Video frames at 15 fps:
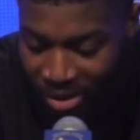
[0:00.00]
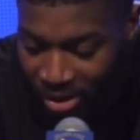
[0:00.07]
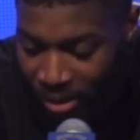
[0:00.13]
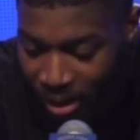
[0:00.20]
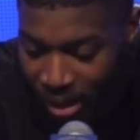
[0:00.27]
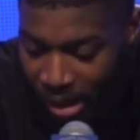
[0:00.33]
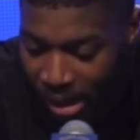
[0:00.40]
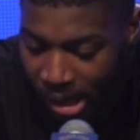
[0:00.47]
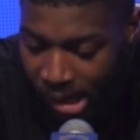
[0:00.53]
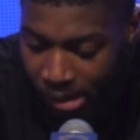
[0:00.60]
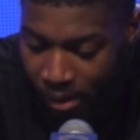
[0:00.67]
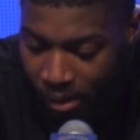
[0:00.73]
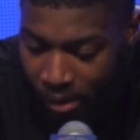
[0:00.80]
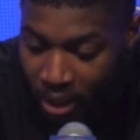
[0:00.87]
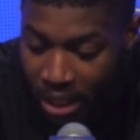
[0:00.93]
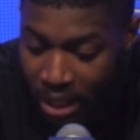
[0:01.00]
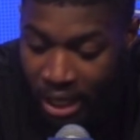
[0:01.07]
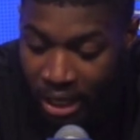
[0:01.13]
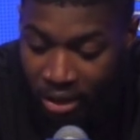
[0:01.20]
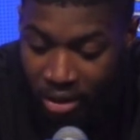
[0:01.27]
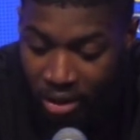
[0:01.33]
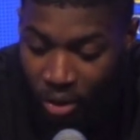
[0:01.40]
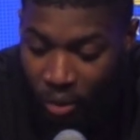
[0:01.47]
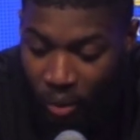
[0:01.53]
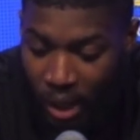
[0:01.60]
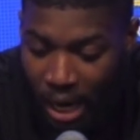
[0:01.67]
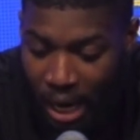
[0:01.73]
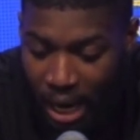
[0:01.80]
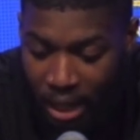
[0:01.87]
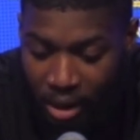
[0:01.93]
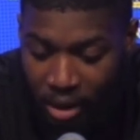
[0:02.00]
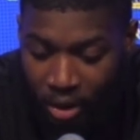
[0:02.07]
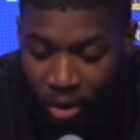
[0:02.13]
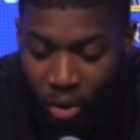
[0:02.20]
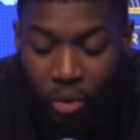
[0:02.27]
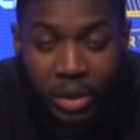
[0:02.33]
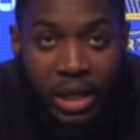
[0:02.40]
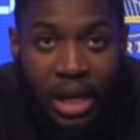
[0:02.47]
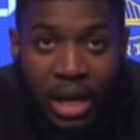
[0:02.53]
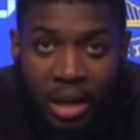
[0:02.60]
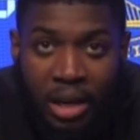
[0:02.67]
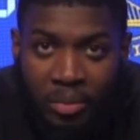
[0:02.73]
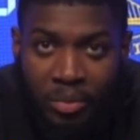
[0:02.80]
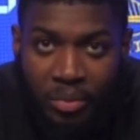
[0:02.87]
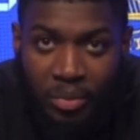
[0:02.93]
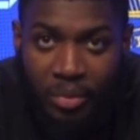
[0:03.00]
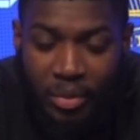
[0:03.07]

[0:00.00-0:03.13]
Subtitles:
So, but, yeah, so the whole time